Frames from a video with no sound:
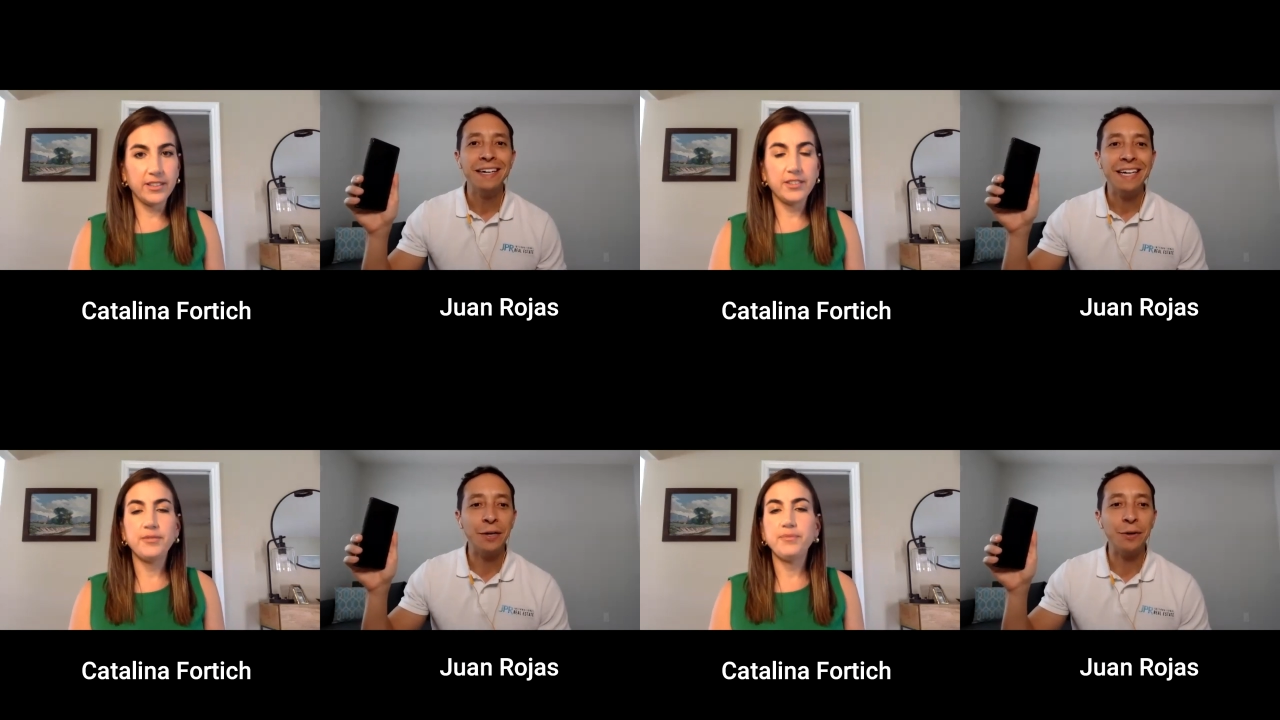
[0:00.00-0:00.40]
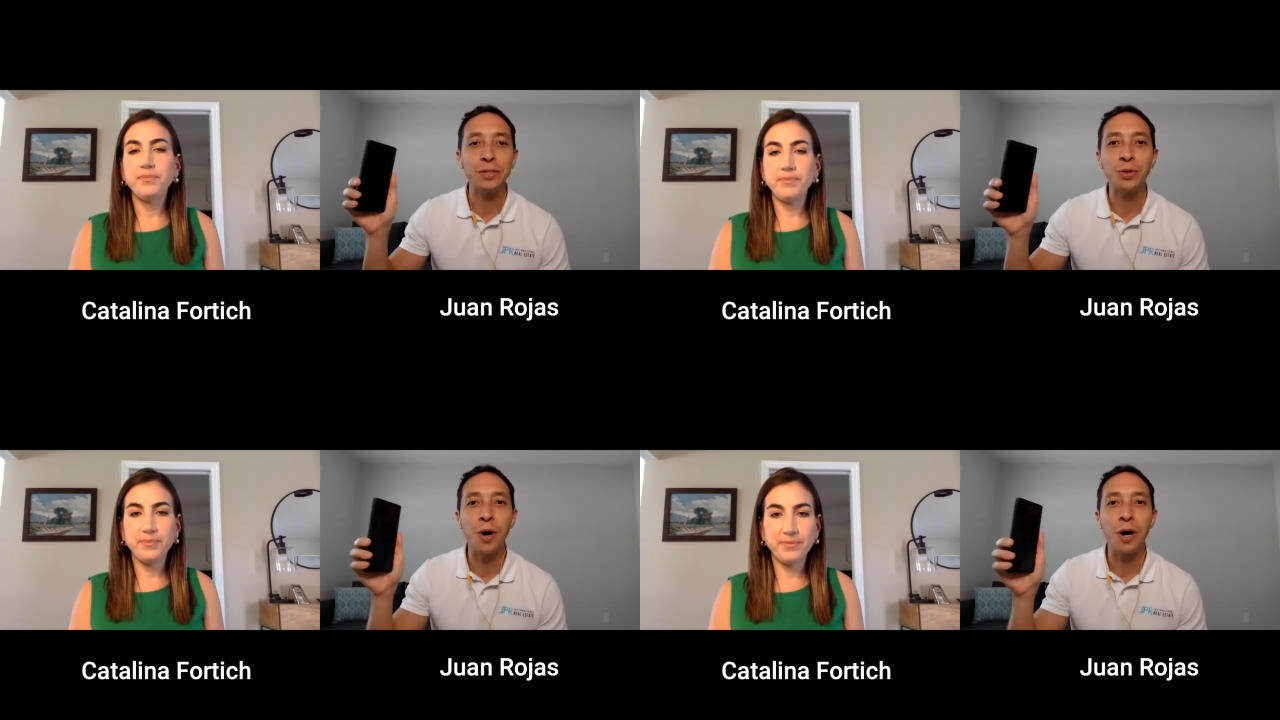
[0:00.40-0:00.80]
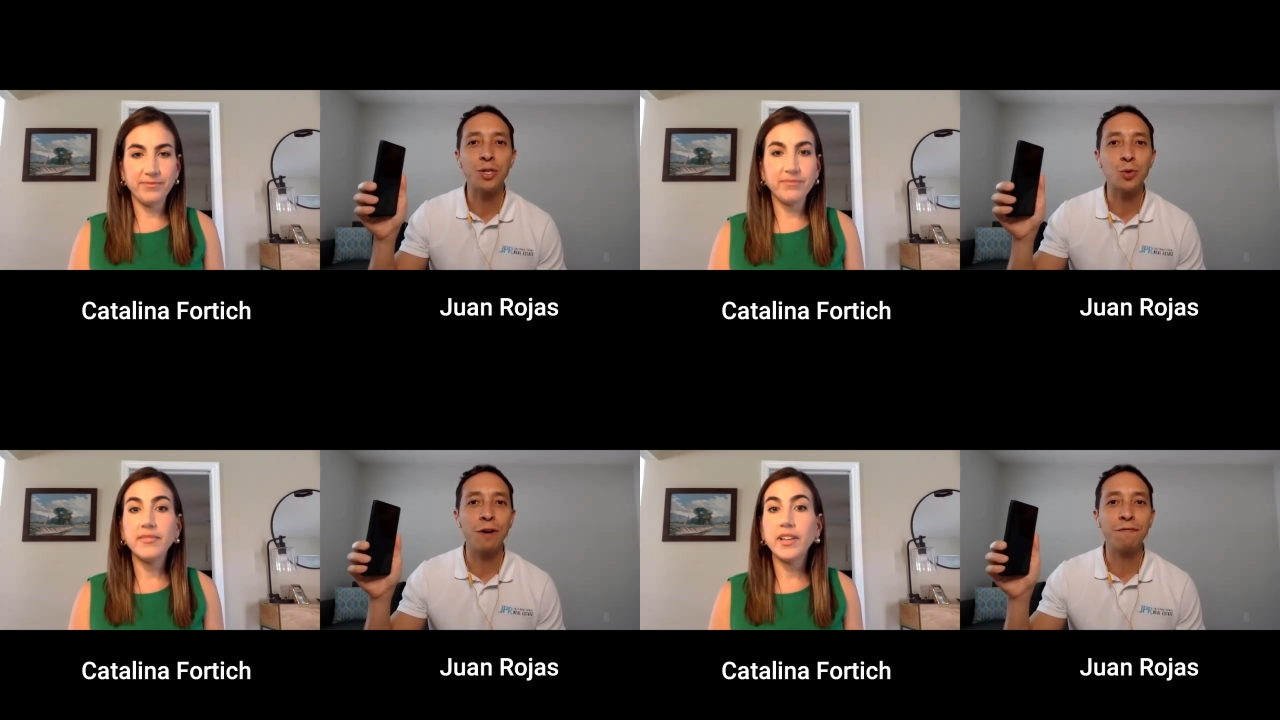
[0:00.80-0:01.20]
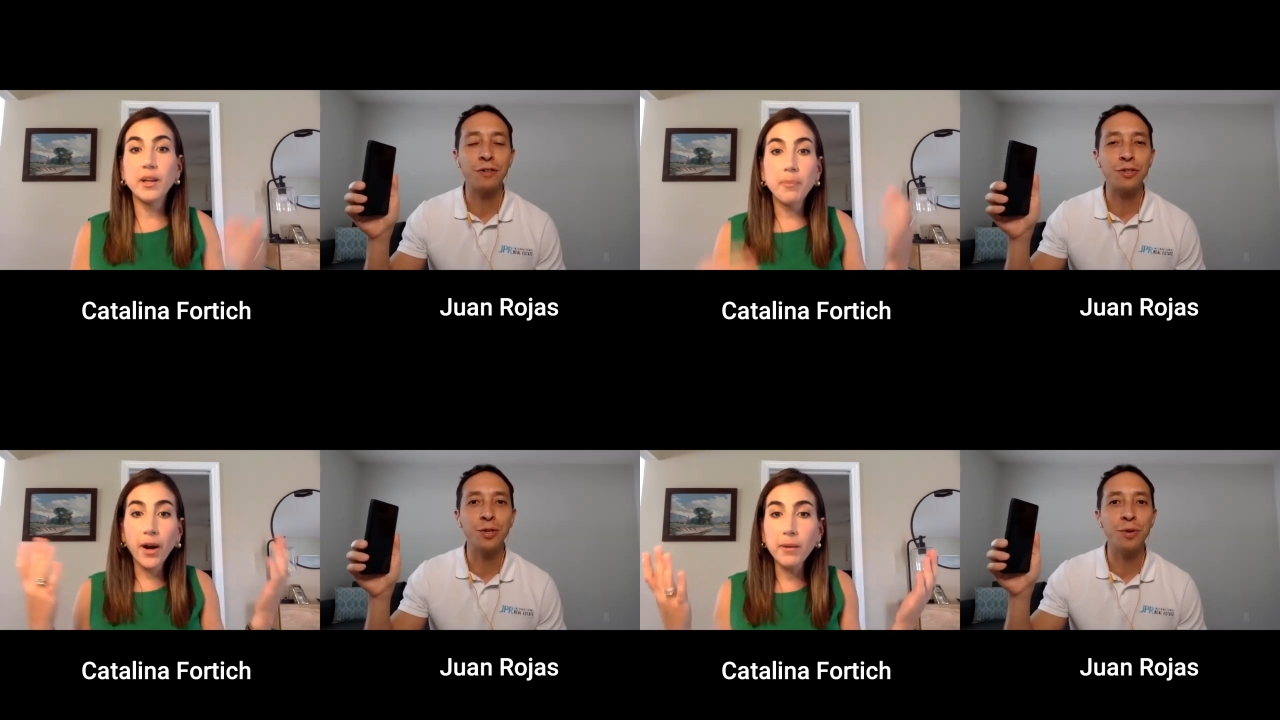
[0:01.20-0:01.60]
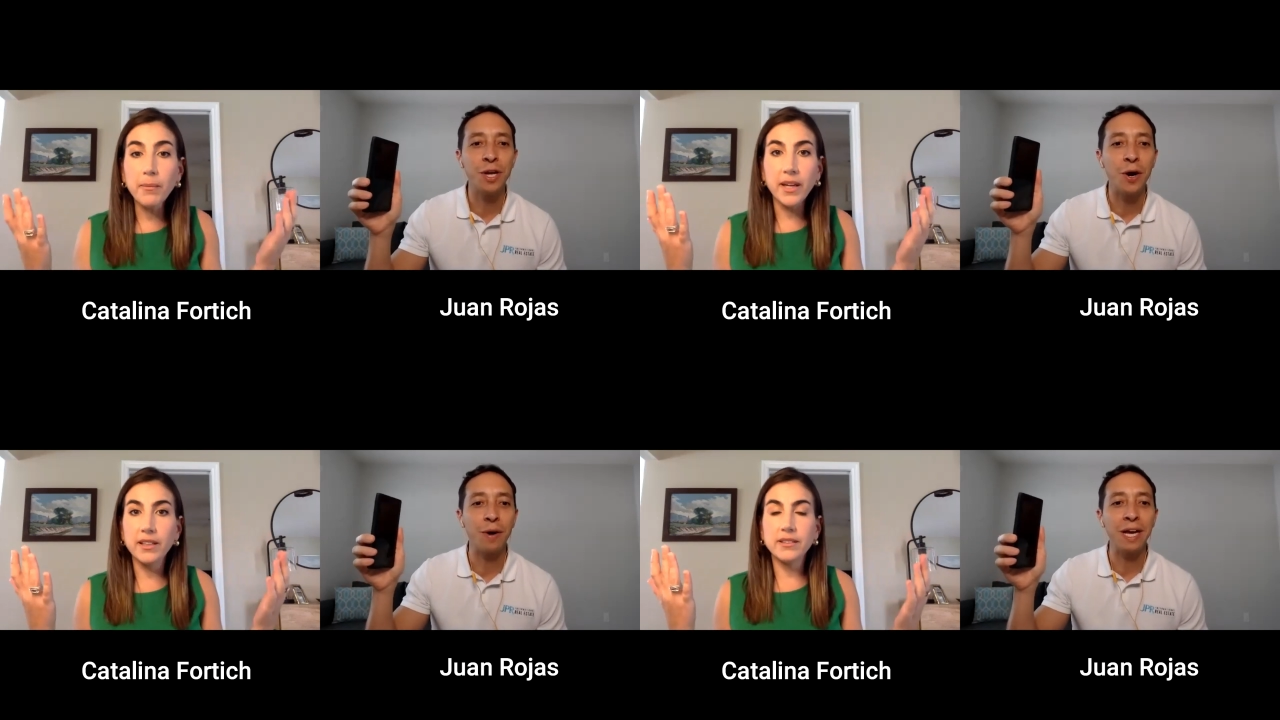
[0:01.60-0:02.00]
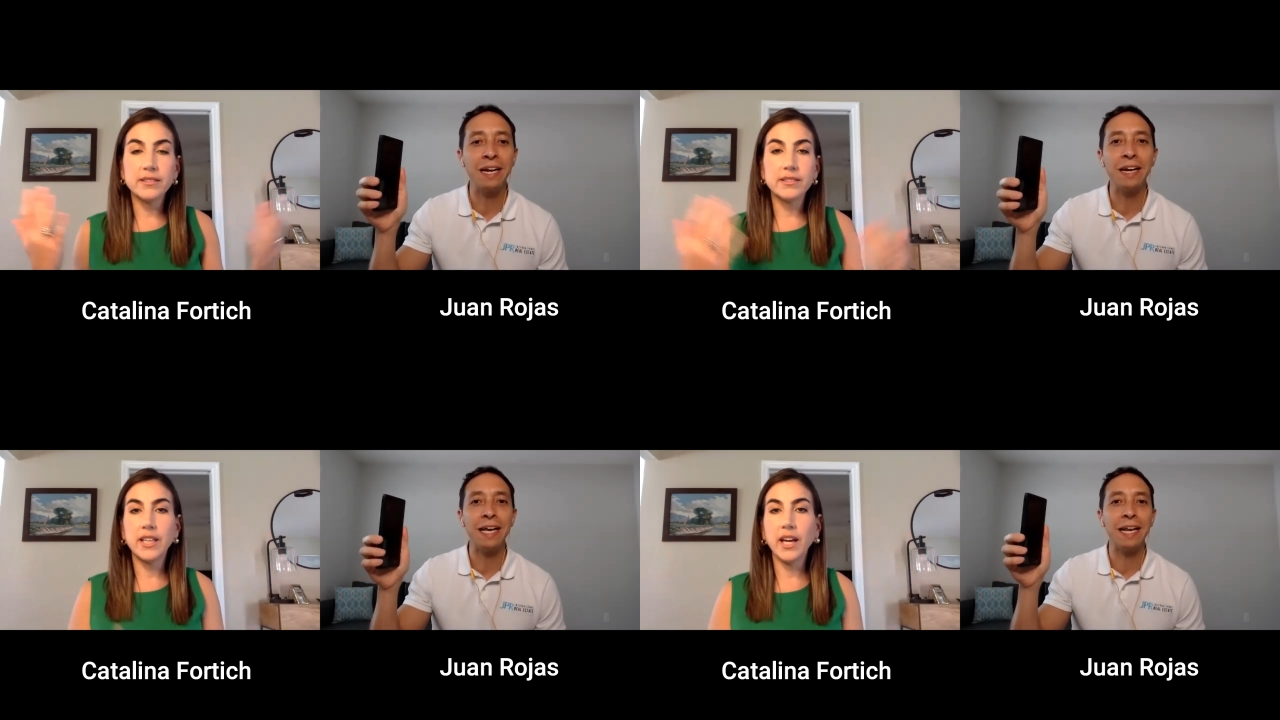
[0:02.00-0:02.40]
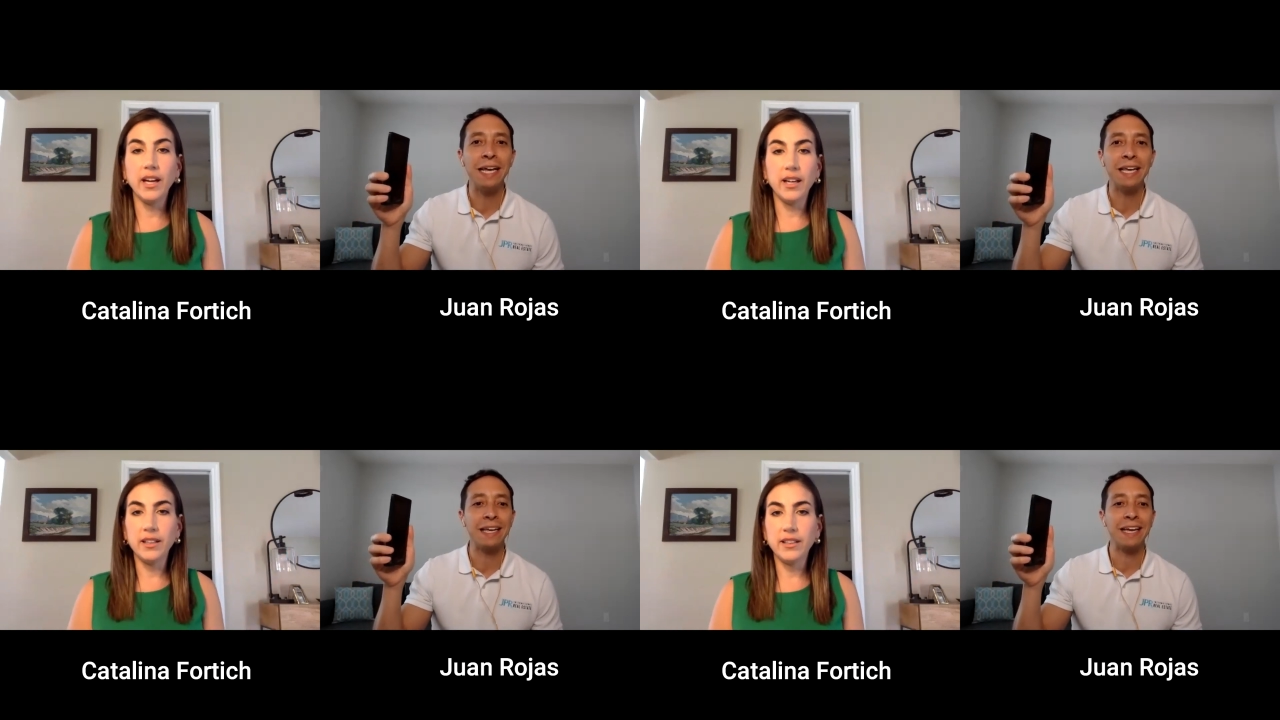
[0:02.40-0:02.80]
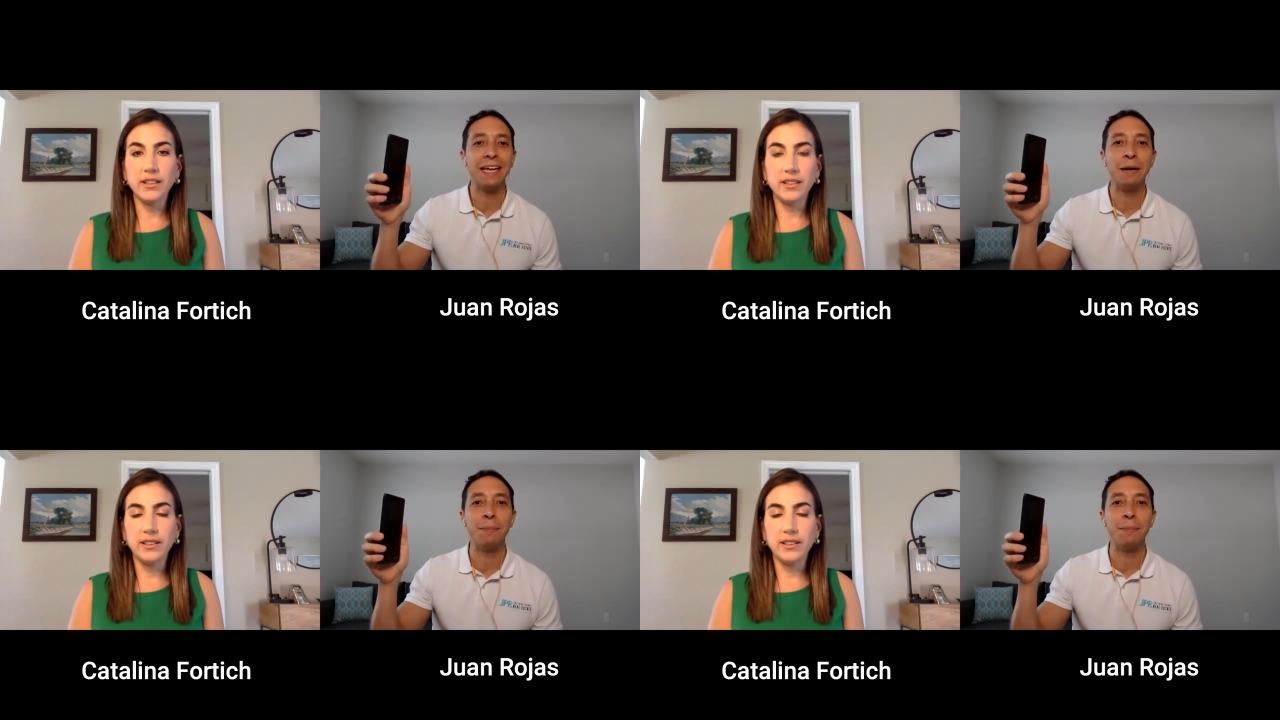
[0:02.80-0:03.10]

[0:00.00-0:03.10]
Speaker 1: you know, in a 200 square foot studio in an like in a